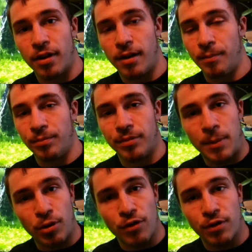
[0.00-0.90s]
Let
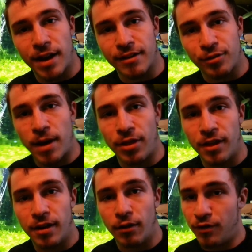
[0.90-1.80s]
me know if you like this
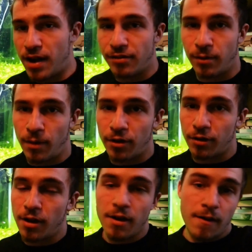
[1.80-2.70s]
method, or if you have
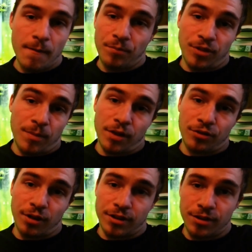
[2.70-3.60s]
something else
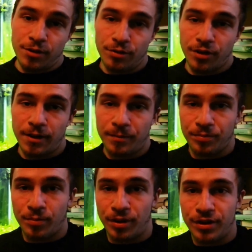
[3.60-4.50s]
you like to use.
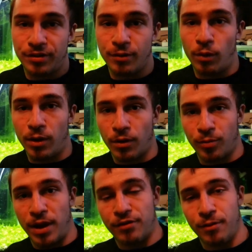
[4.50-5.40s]
But this is the one that works
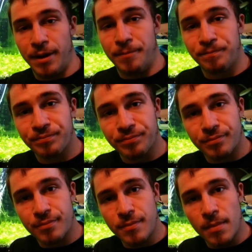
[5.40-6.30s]
best for me.
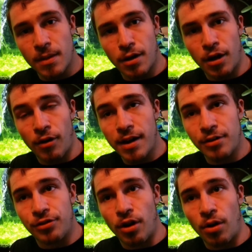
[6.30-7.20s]
Alright,
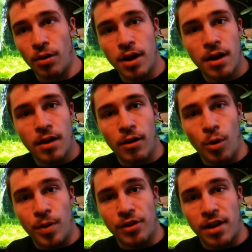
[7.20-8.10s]
so
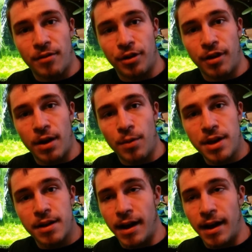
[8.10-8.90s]
hope you guys are having a great week.